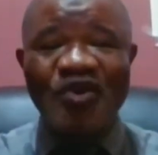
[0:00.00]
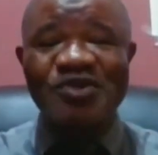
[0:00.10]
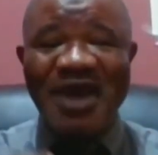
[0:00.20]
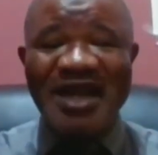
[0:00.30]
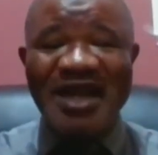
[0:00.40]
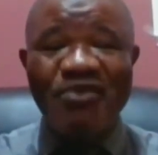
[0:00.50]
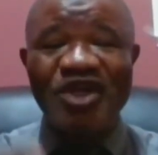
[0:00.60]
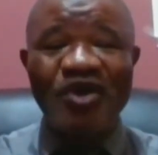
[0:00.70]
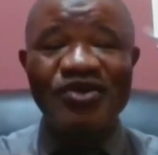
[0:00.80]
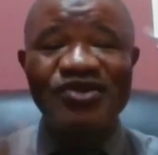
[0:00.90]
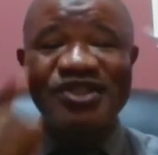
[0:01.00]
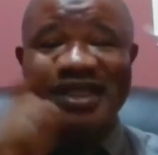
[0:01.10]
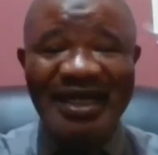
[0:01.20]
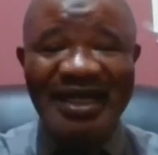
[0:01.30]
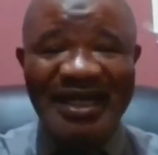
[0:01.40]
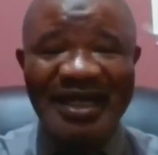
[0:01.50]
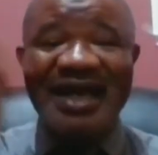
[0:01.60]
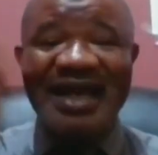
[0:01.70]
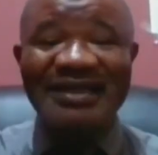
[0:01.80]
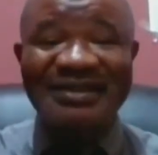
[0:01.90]
to spend money on
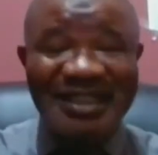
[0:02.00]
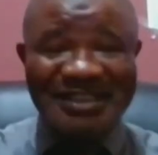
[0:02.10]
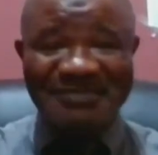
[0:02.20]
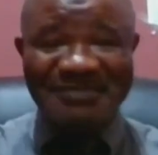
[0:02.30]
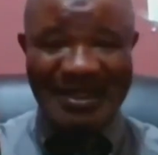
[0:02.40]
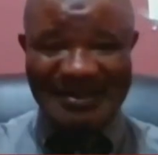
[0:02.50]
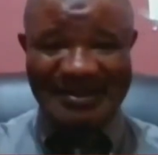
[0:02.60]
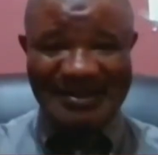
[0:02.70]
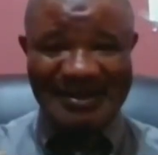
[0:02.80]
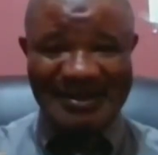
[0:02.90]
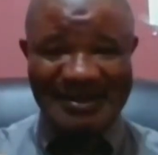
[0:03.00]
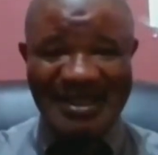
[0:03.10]
screening than treatment